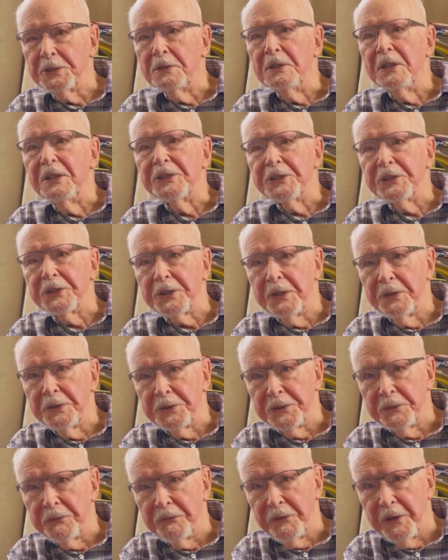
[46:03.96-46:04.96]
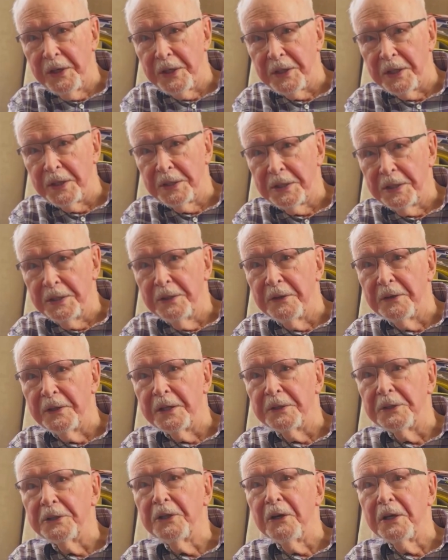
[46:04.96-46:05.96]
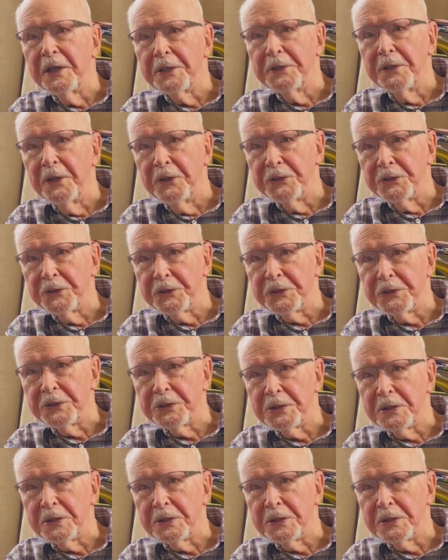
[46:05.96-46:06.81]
schizophrenic in their diagnosis.